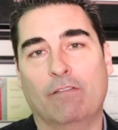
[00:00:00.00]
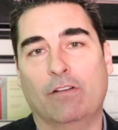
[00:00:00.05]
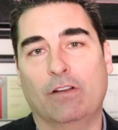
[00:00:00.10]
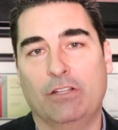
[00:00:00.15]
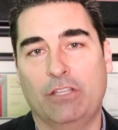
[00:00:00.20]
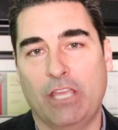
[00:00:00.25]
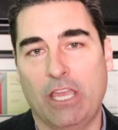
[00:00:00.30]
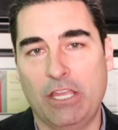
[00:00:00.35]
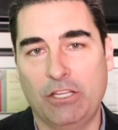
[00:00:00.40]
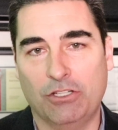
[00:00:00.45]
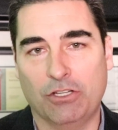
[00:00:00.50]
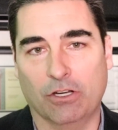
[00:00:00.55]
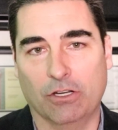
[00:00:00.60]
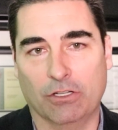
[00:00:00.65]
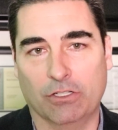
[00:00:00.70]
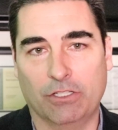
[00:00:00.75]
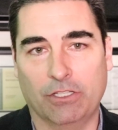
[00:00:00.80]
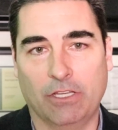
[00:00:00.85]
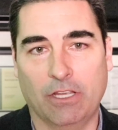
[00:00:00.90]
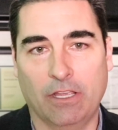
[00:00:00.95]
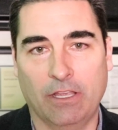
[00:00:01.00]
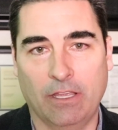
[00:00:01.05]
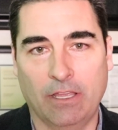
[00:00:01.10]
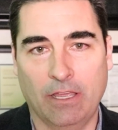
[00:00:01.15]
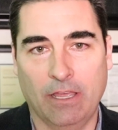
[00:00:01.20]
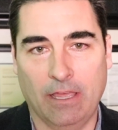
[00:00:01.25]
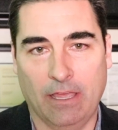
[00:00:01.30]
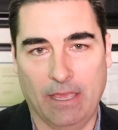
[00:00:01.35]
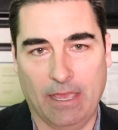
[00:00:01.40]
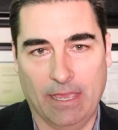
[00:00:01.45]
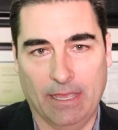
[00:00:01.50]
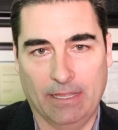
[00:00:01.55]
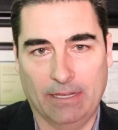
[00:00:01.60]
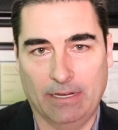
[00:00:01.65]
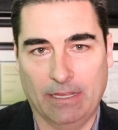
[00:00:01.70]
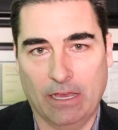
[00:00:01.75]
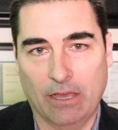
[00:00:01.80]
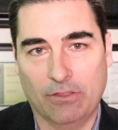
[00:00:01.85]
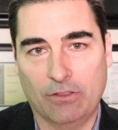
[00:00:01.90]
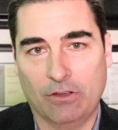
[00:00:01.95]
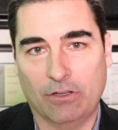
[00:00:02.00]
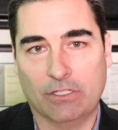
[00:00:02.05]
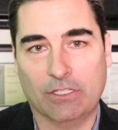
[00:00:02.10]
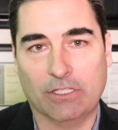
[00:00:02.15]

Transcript: For teachers and other